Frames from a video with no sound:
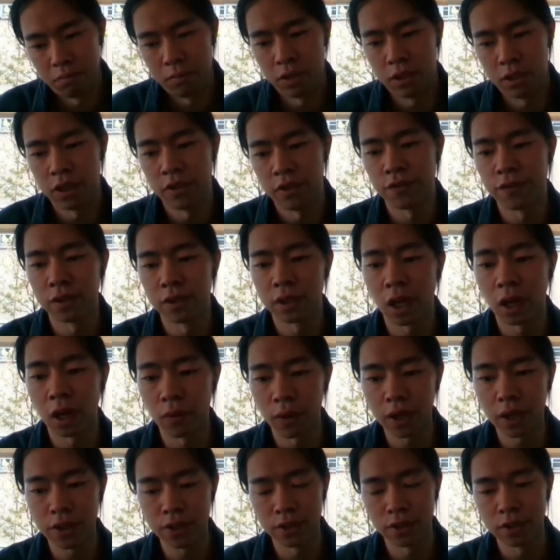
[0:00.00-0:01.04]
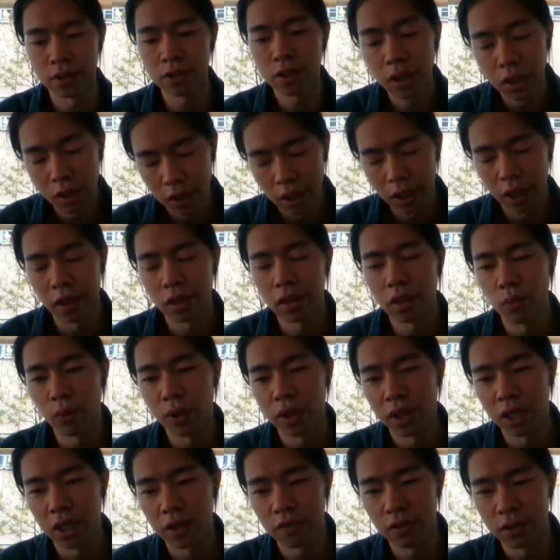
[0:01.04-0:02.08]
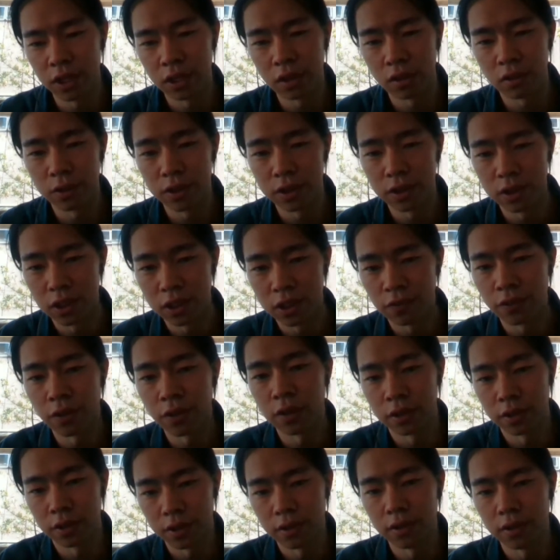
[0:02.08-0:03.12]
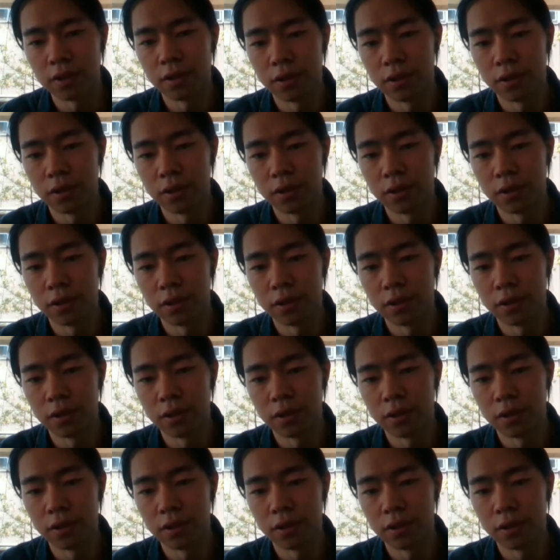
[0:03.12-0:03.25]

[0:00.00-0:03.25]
different directions, I think we can even increase this further.